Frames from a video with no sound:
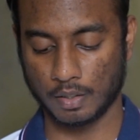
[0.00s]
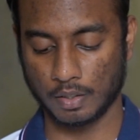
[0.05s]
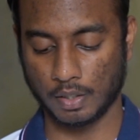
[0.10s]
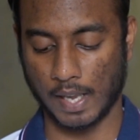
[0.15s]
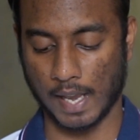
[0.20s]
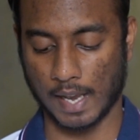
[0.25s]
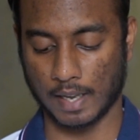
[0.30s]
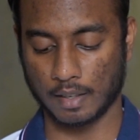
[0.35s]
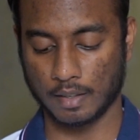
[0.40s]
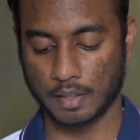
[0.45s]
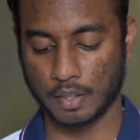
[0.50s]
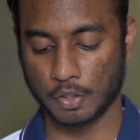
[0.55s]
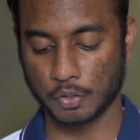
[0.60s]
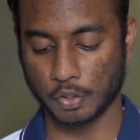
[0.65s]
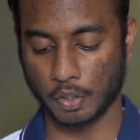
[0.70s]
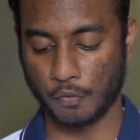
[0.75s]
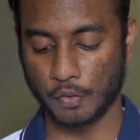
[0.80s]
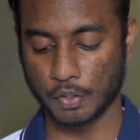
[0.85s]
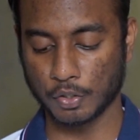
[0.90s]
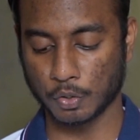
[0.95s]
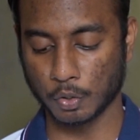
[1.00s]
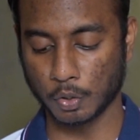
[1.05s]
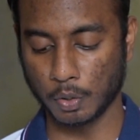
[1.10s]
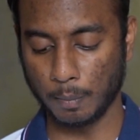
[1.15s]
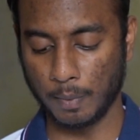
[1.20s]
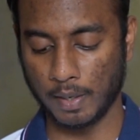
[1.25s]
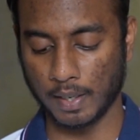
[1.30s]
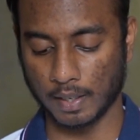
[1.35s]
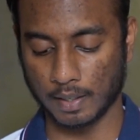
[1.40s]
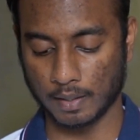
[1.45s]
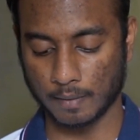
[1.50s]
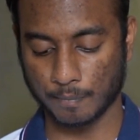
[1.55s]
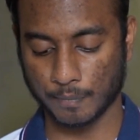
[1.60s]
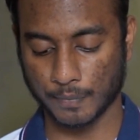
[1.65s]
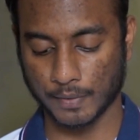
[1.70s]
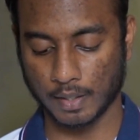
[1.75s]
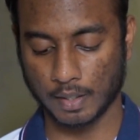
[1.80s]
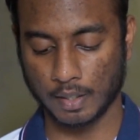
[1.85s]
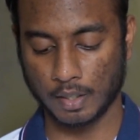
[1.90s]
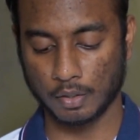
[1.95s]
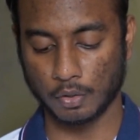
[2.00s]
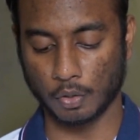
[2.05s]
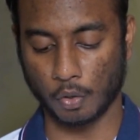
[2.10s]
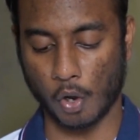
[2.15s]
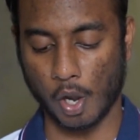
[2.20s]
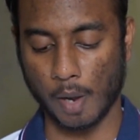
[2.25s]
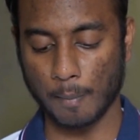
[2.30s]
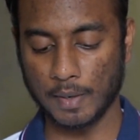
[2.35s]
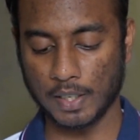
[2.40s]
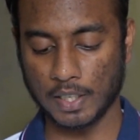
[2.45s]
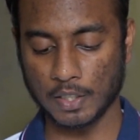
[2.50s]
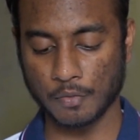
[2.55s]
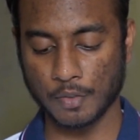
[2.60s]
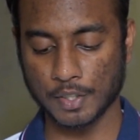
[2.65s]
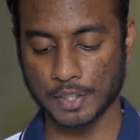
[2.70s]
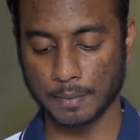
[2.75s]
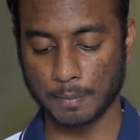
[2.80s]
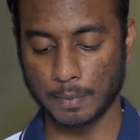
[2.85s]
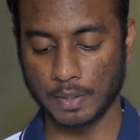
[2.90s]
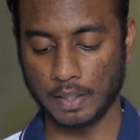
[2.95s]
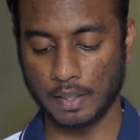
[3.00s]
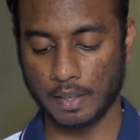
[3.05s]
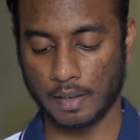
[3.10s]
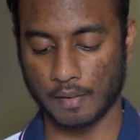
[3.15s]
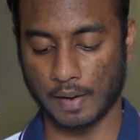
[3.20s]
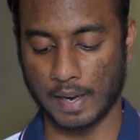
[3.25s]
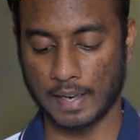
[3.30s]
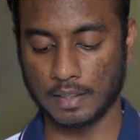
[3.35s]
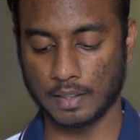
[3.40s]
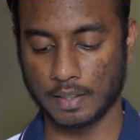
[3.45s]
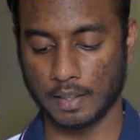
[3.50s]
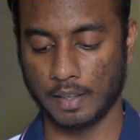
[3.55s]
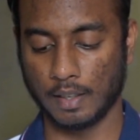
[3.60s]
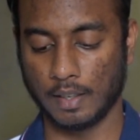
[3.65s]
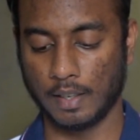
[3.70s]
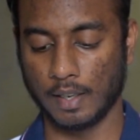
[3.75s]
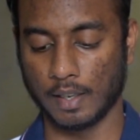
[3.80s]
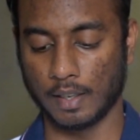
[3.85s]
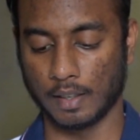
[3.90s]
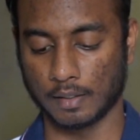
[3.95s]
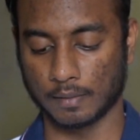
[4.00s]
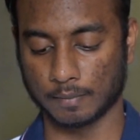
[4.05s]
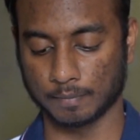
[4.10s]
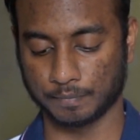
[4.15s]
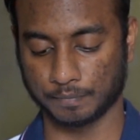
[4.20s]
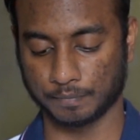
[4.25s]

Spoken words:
Yeah, so if you zoom here, the comet is visible right here.